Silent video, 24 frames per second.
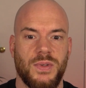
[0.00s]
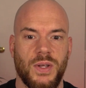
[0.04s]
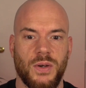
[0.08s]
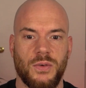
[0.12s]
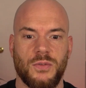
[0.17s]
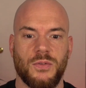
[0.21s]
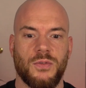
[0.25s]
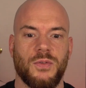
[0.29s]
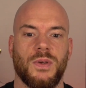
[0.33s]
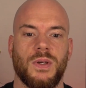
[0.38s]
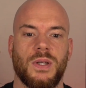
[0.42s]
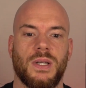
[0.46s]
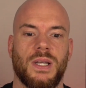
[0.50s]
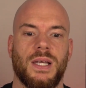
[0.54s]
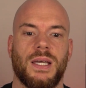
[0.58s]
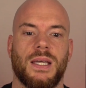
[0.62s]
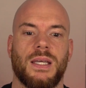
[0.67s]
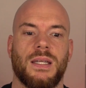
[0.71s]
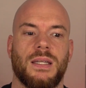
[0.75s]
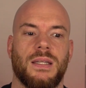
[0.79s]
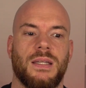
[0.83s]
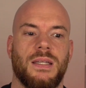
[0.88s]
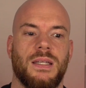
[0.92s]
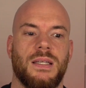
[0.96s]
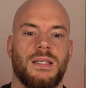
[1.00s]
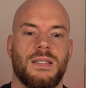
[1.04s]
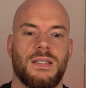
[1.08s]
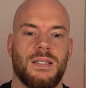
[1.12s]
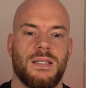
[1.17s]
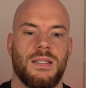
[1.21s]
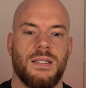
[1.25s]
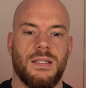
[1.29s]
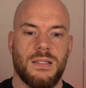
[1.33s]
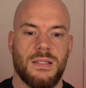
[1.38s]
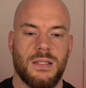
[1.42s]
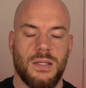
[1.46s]
don't feel like
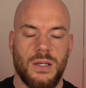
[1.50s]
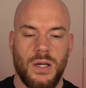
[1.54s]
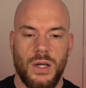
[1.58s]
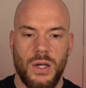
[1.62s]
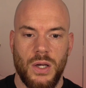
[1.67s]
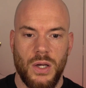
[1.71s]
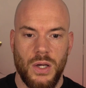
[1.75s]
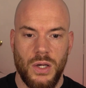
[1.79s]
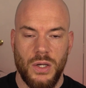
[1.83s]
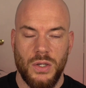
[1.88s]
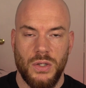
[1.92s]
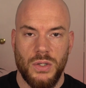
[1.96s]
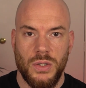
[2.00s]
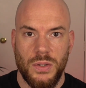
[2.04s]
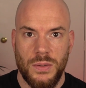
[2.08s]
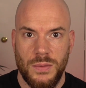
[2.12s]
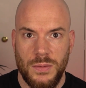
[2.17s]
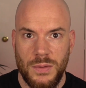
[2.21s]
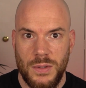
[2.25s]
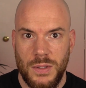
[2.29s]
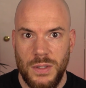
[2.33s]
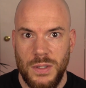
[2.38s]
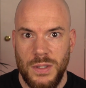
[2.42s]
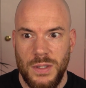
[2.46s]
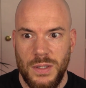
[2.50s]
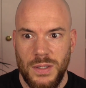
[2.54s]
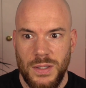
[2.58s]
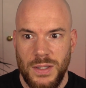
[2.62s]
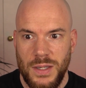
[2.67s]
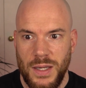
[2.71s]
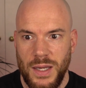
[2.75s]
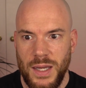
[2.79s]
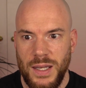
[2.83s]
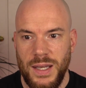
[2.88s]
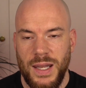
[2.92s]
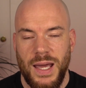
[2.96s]
this is an
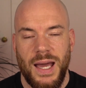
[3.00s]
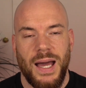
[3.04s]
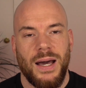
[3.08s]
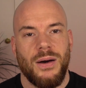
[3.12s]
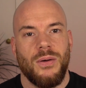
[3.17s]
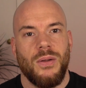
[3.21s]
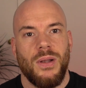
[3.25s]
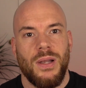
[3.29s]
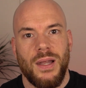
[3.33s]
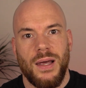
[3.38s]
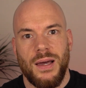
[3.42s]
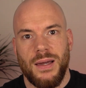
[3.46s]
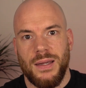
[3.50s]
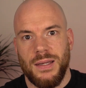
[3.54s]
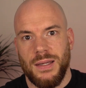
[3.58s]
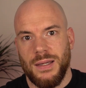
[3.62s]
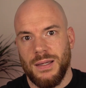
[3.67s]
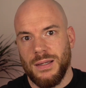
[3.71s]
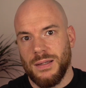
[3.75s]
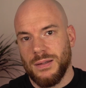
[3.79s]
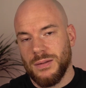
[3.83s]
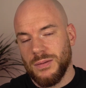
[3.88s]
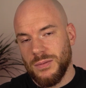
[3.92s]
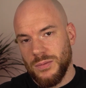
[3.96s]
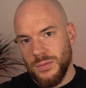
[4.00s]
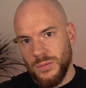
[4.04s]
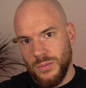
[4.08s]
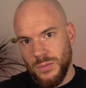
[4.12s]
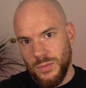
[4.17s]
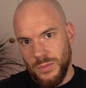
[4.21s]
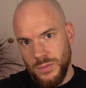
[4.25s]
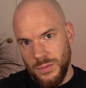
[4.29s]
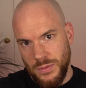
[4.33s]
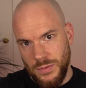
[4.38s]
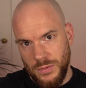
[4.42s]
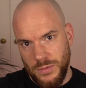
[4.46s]
outlying
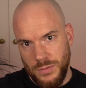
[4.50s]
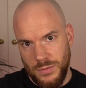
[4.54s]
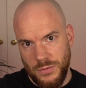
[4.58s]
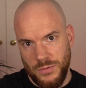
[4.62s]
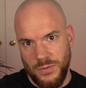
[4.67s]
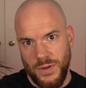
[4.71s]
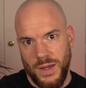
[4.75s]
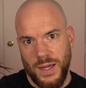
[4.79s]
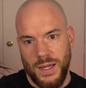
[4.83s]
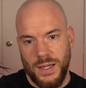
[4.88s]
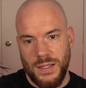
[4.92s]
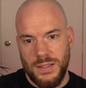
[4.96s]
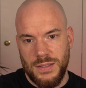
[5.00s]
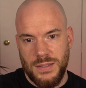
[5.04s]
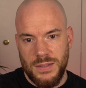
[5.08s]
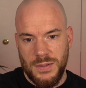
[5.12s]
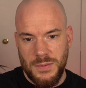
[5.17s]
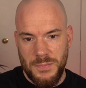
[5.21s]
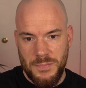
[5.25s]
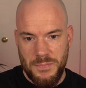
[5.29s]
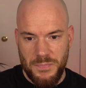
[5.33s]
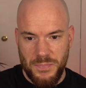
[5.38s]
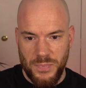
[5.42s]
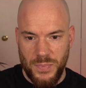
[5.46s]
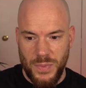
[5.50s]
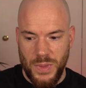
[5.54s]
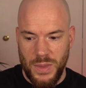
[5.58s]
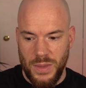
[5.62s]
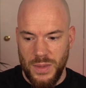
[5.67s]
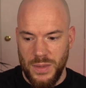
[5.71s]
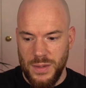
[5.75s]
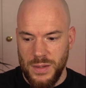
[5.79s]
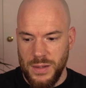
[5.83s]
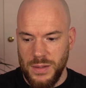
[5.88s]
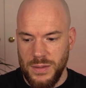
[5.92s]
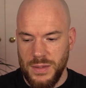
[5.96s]
fact.
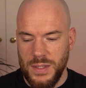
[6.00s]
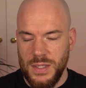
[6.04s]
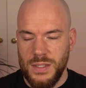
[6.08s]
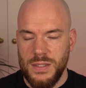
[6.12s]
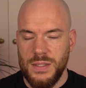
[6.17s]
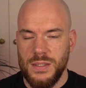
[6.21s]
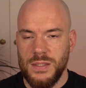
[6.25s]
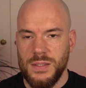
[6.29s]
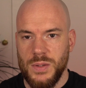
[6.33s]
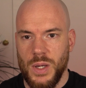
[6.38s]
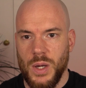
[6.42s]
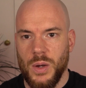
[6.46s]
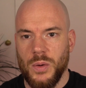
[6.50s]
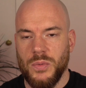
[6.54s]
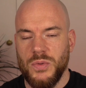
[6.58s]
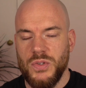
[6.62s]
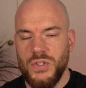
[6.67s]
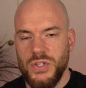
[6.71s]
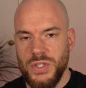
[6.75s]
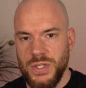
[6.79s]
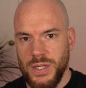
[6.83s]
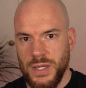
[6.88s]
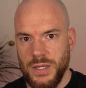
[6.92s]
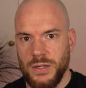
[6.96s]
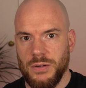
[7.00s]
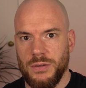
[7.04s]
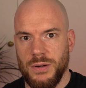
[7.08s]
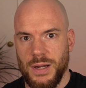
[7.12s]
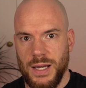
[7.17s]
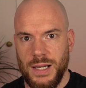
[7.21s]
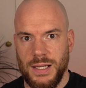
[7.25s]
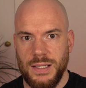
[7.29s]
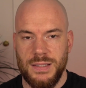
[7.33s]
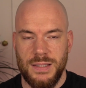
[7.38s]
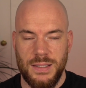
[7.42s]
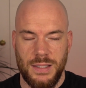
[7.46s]
This is a
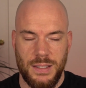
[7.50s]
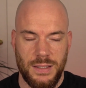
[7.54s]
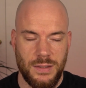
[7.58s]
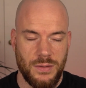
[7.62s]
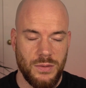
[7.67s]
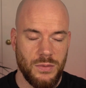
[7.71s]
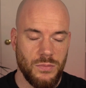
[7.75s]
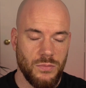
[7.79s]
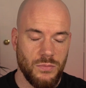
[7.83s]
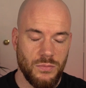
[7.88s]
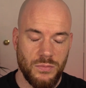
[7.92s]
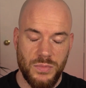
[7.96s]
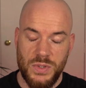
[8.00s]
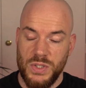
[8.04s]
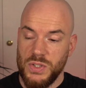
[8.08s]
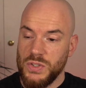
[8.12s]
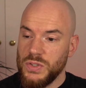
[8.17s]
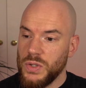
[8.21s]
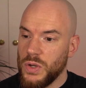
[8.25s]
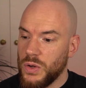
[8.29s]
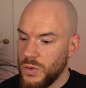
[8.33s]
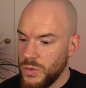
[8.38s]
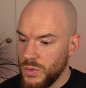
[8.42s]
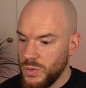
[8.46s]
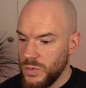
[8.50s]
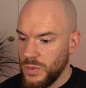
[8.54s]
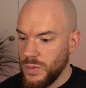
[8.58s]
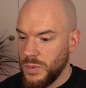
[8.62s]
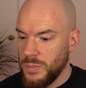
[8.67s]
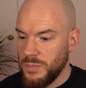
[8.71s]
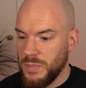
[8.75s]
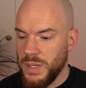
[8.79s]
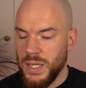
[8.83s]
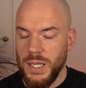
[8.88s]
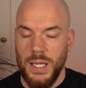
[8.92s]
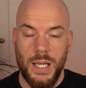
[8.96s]
generality.
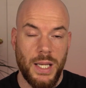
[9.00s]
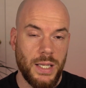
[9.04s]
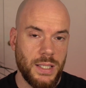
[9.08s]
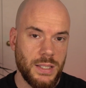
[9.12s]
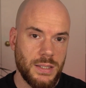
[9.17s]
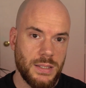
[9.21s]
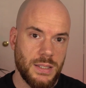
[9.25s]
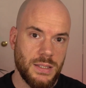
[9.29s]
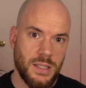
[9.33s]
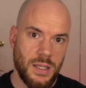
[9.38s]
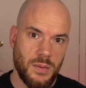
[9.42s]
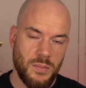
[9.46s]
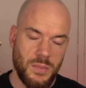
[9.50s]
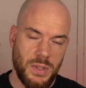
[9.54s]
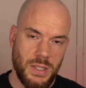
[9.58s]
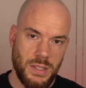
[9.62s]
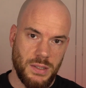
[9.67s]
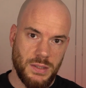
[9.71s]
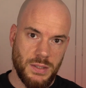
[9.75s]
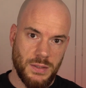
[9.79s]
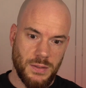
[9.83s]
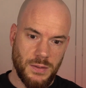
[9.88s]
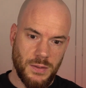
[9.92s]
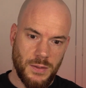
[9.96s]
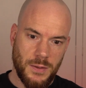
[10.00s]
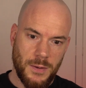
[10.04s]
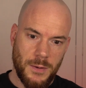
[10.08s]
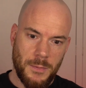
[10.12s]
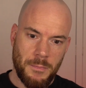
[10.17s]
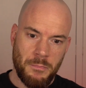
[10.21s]
So many editors I meet,